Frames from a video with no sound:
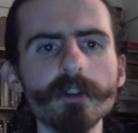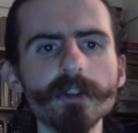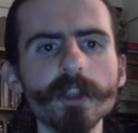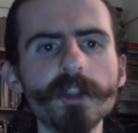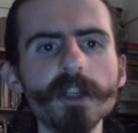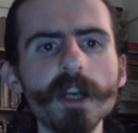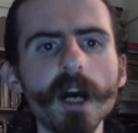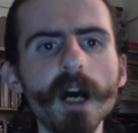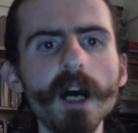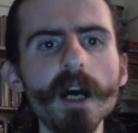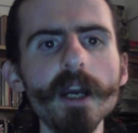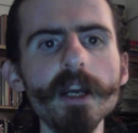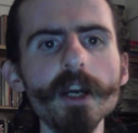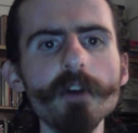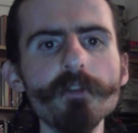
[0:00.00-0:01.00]
that the
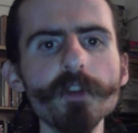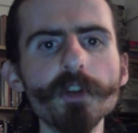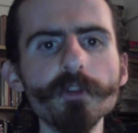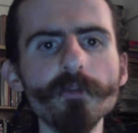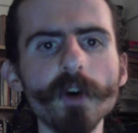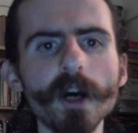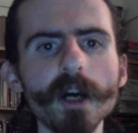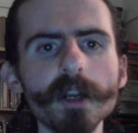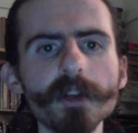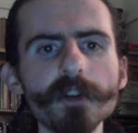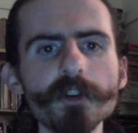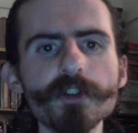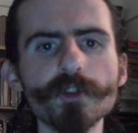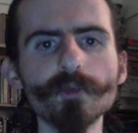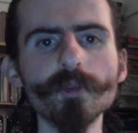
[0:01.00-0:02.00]
eye of the divine
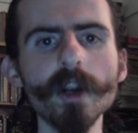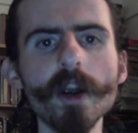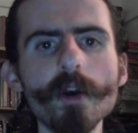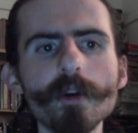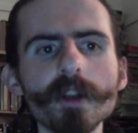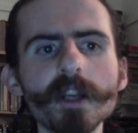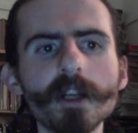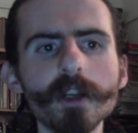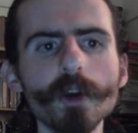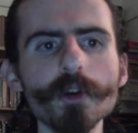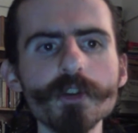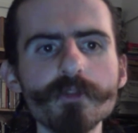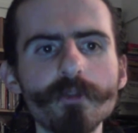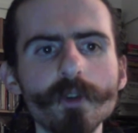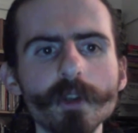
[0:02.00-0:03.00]
is rarely
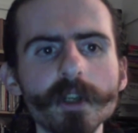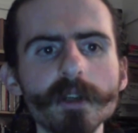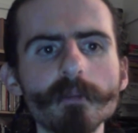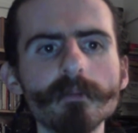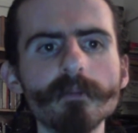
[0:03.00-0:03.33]
closed fully,